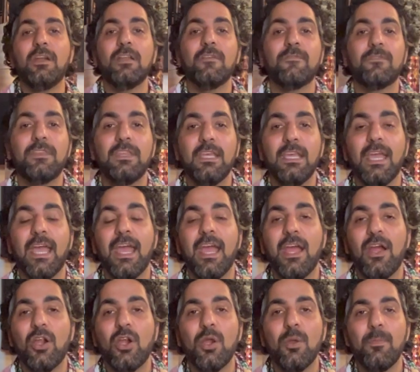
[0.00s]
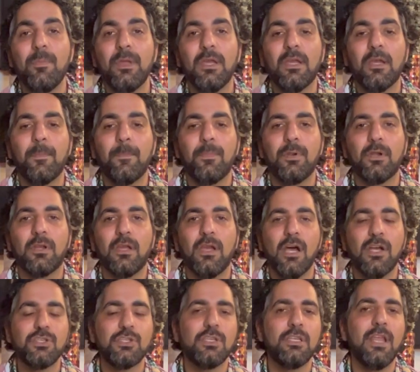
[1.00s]
of the Arabic
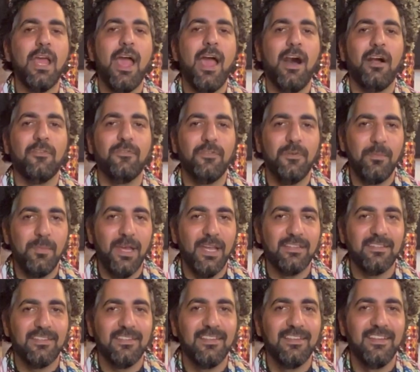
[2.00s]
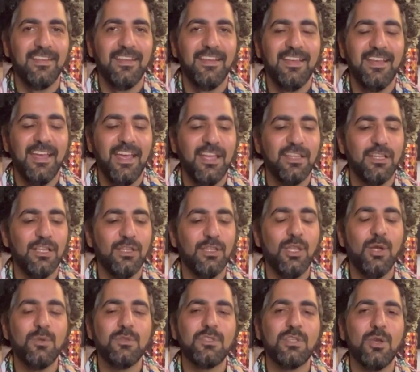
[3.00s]
percussion alphabet. And the
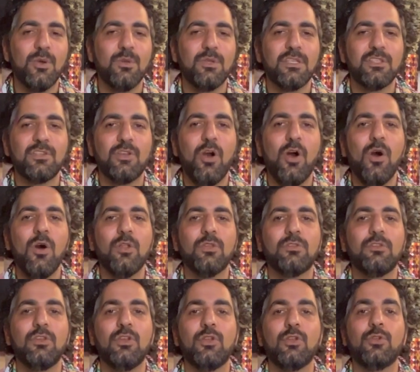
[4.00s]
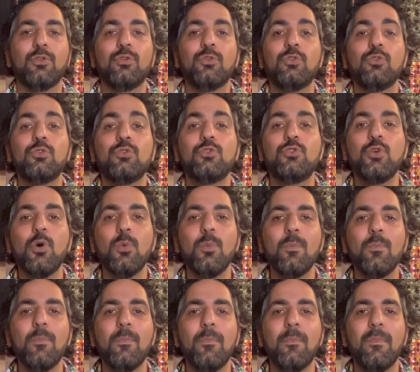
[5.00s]
low tone is called
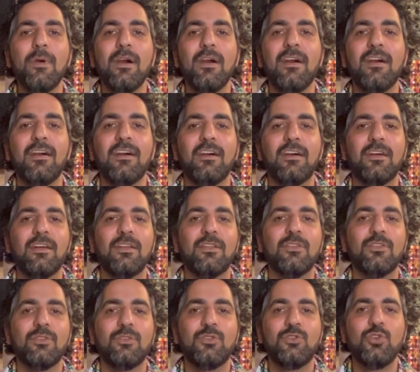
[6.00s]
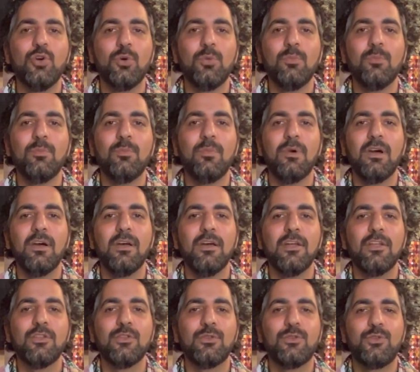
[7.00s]
dum. Dum,
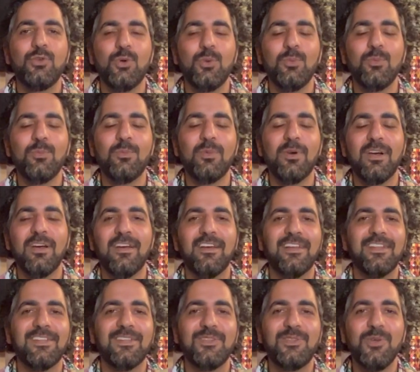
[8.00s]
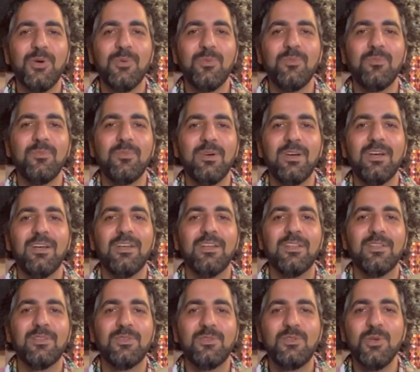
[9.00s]
dum, dum,
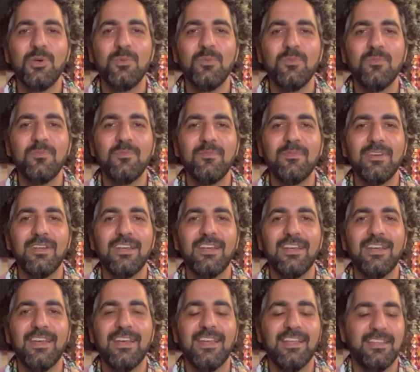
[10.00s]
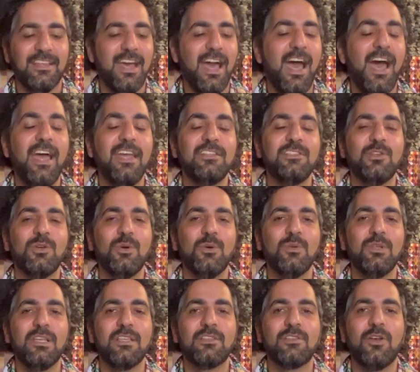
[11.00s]
dum. The high
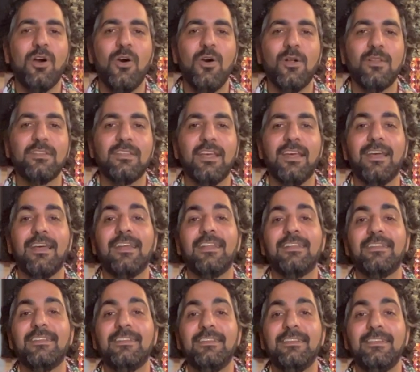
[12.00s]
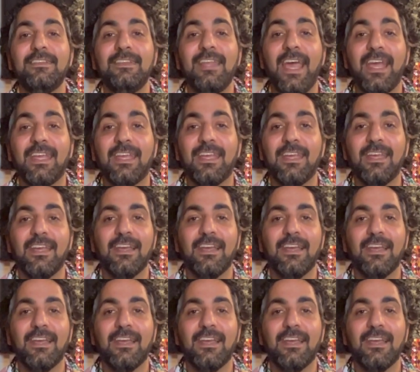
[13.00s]
tone is called tek.